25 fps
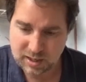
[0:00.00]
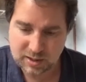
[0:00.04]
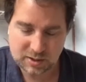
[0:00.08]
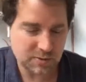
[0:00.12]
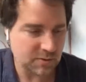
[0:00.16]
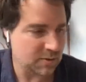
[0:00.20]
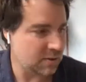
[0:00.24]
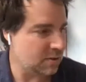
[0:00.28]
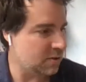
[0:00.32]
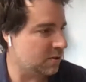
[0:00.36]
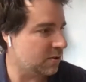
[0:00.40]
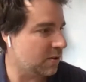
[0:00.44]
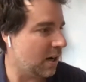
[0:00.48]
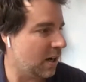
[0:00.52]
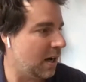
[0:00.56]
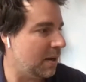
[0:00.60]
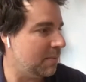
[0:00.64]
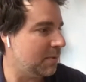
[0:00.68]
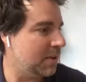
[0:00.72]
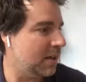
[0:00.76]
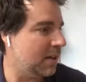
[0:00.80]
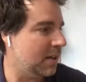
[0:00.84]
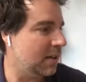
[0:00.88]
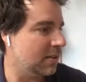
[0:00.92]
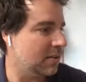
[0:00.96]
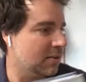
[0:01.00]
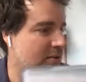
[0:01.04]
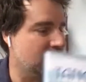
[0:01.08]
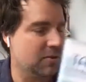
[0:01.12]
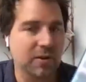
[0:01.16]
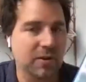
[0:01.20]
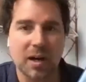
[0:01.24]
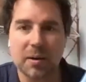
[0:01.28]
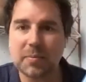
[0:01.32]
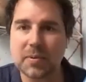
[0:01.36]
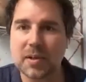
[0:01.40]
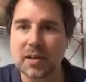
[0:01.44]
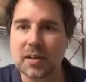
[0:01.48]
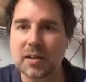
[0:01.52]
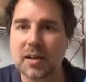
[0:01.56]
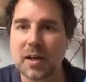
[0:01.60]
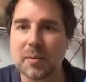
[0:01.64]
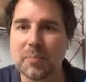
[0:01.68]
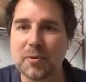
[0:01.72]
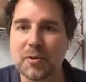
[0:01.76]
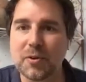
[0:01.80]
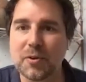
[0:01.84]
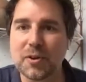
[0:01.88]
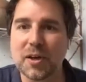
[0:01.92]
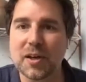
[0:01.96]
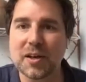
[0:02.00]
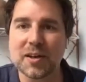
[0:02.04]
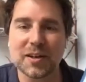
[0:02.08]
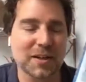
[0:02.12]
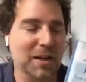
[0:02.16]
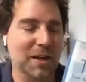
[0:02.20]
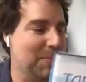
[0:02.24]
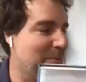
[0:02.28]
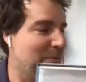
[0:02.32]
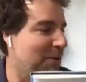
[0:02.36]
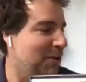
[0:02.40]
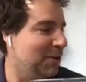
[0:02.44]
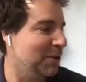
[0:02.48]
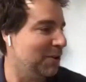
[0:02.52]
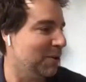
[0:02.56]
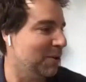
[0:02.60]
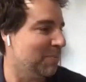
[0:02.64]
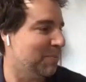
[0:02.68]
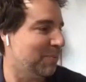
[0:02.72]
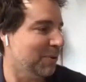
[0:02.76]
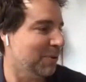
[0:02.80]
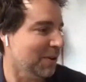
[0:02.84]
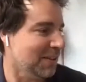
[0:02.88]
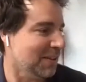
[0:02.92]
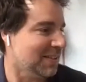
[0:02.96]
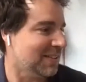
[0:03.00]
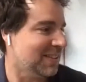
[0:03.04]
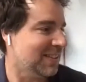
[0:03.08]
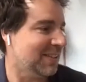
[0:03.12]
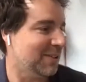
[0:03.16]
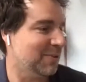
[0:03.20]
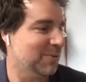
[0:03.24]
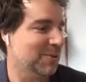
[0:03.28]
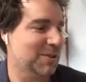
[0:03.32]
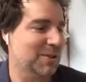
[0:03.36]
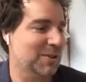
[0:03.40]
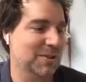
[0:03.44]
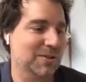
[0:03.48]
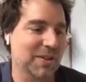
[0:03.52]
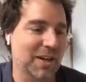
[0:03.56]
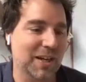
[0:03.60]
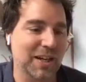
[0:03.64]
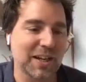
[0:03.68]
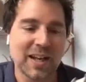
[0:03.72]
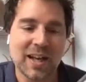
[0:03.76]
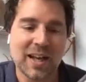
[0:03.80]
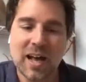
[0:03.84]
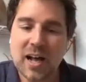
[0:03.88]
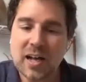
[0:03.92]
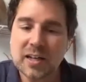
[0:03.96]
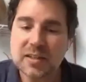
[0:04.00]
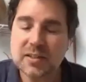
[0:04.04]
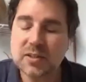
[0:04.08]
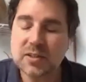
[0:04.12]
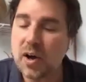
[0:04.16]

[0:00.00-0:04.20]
Yeah, you inscribed a couple of your books here, which is great.